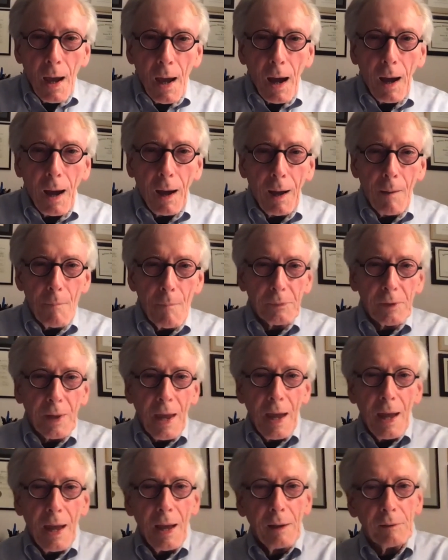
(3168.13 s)

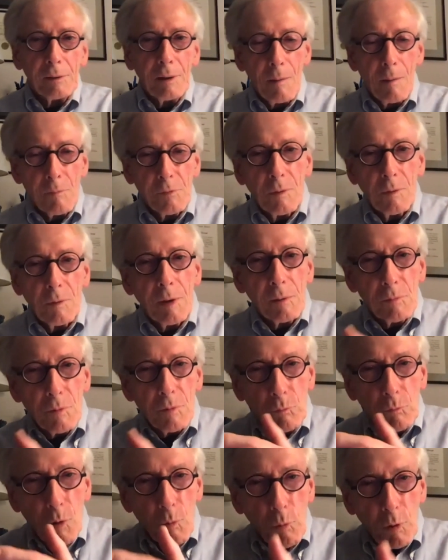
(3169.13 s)

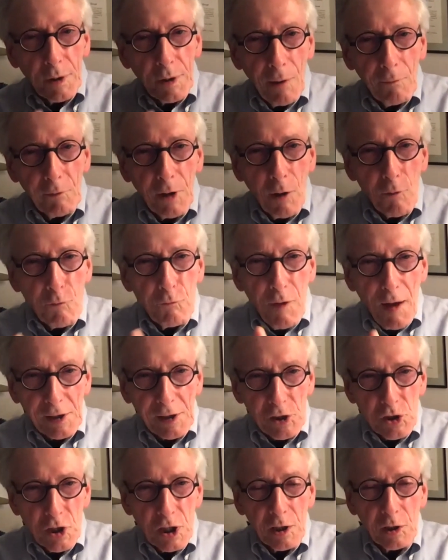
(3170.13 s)
We wouldn't have enough
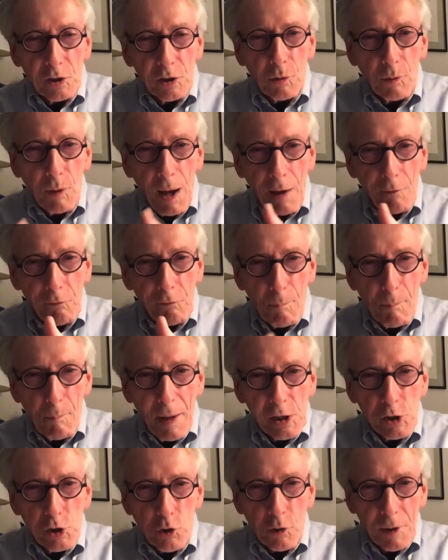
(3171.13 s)
vaccine to have a
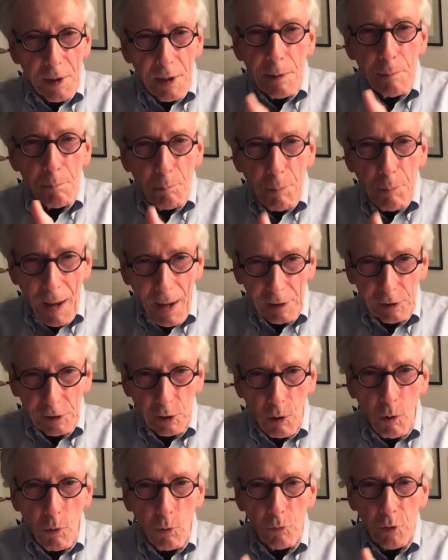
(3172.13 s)
major impact
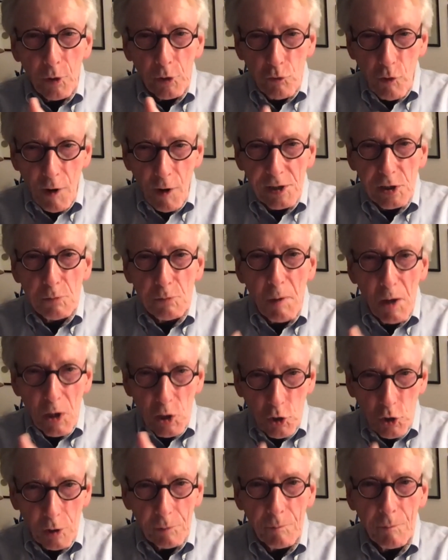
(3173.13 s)
on the
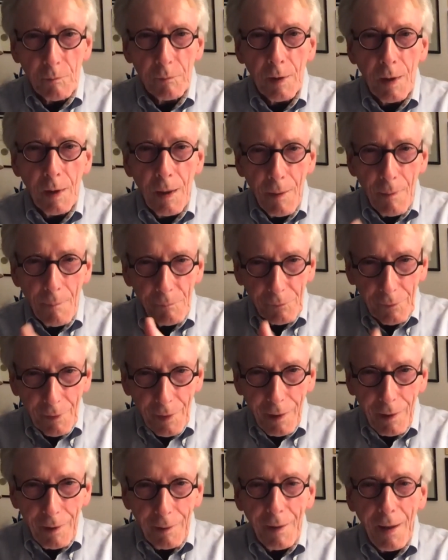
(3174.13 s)
transmission
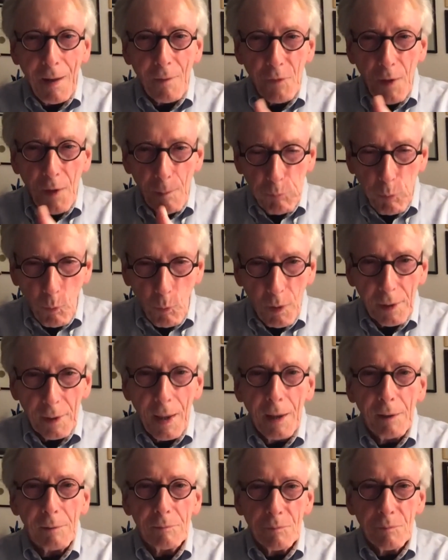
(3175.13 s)
at that point.
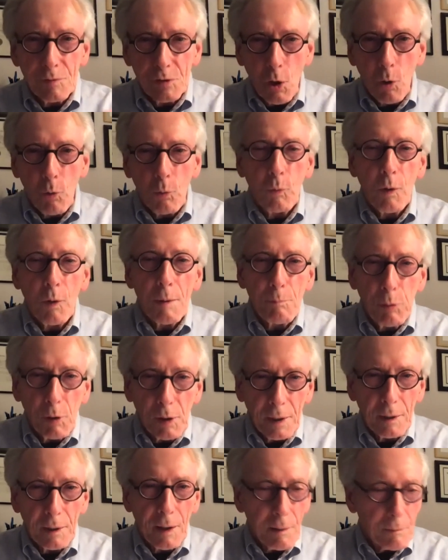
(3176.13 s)
And so we put
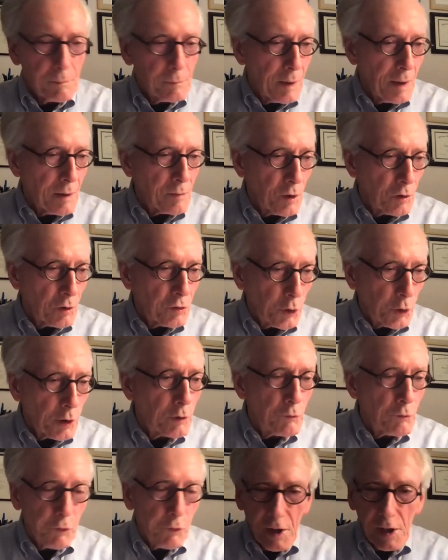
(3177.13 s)
it in the
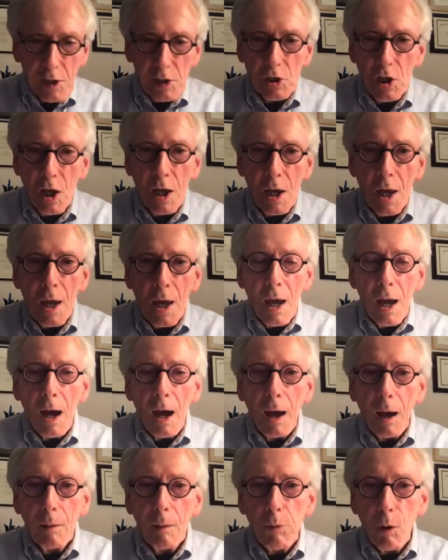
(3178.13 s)
third phase,
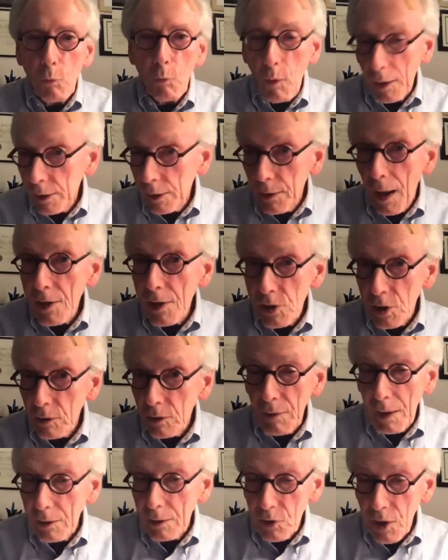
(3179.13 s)
but recognizing
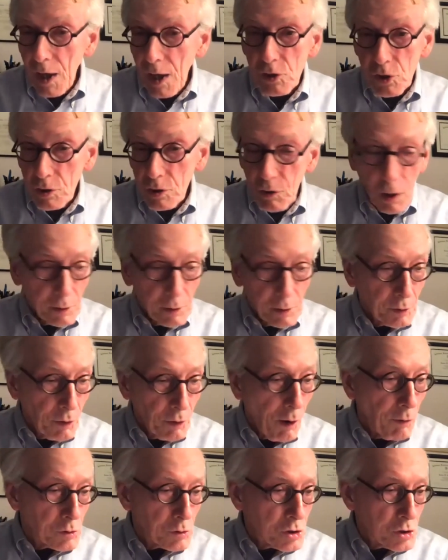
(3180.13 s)
that, yes, young
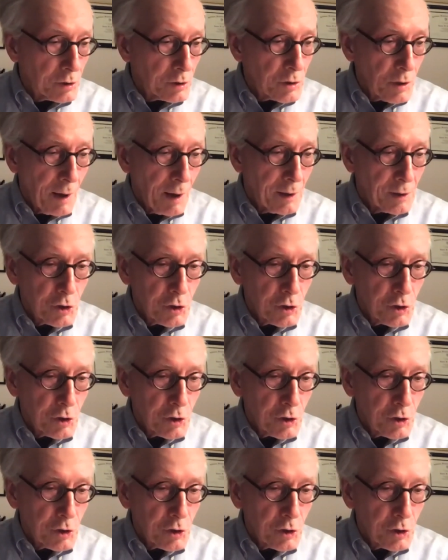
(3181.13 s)
adults and